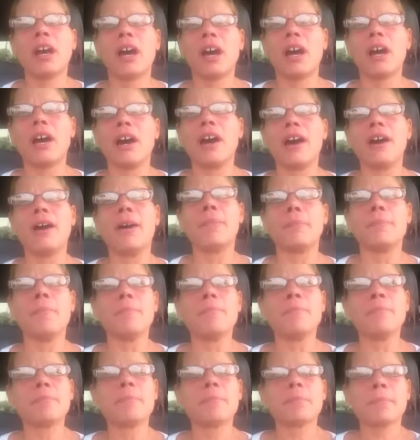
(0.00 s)
Um,
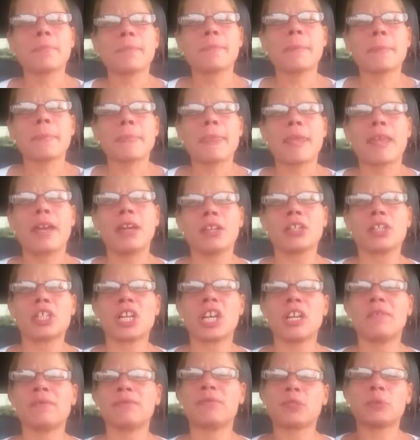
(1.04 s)

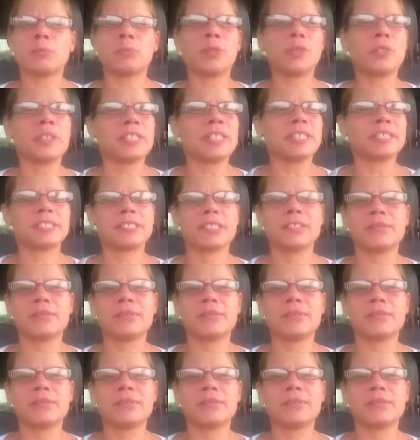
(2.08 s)
uncomfortableness